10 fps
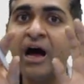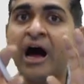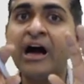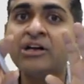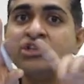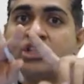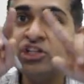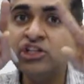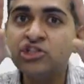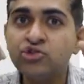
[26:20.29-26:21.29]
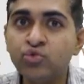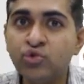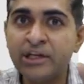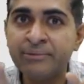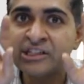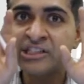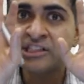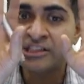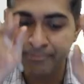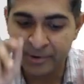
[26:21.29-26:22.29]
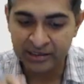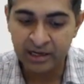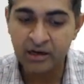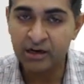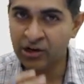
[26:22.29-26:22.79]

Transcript: are these two images depicting?